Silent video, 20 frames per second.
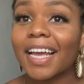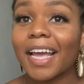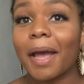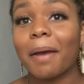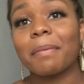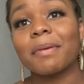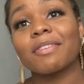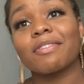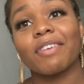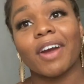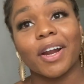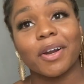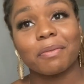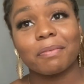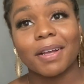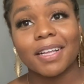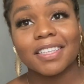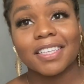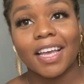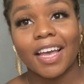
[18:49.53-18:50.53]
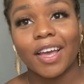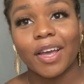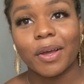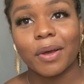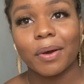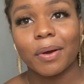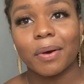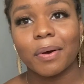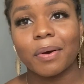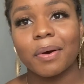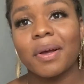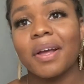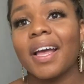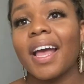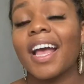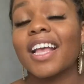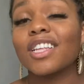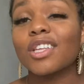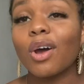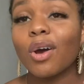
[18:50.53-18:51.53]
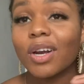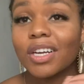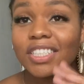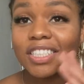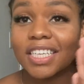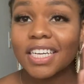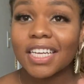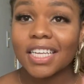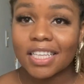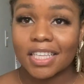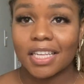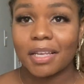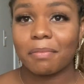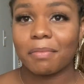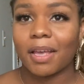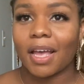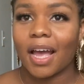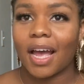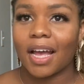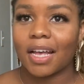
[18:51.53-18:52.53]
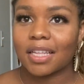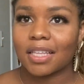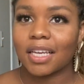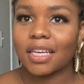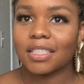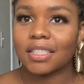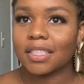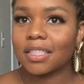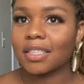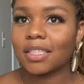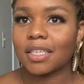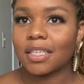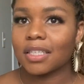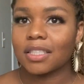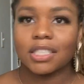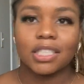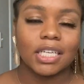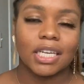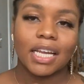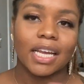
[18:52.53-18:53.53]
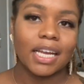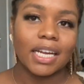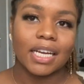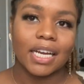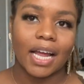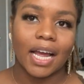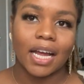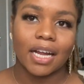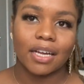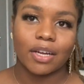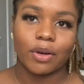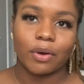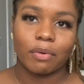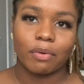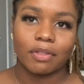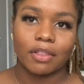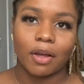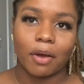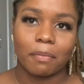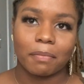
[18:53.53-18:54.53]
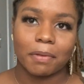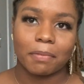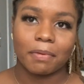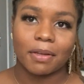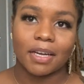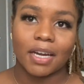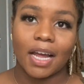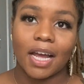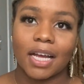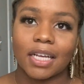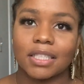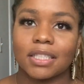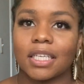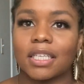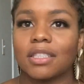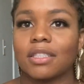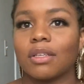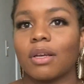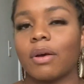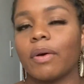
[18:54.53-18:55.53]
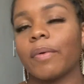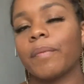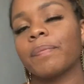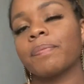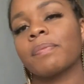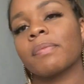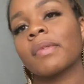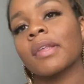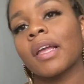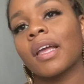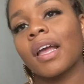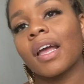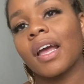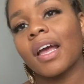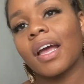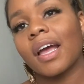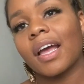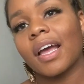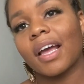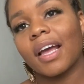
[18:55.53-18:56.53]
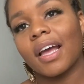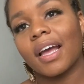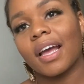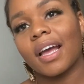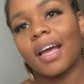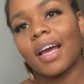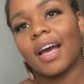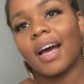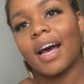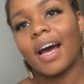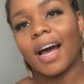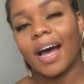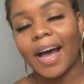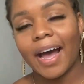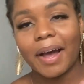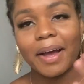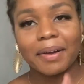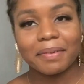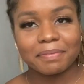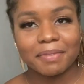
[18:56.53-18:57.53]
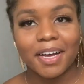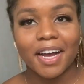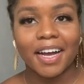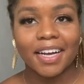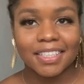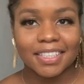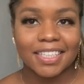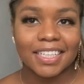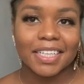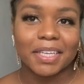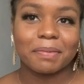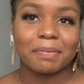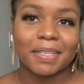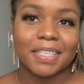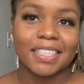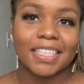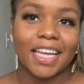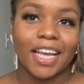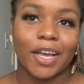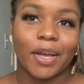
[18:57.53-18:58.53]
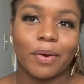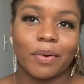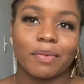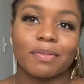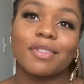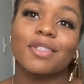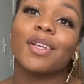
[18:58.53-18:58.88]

Gabby's right on my tail. As long as she can see me in eyesight, she's good. She cannot go without me being in eyesight. So I'm constantly being tailed.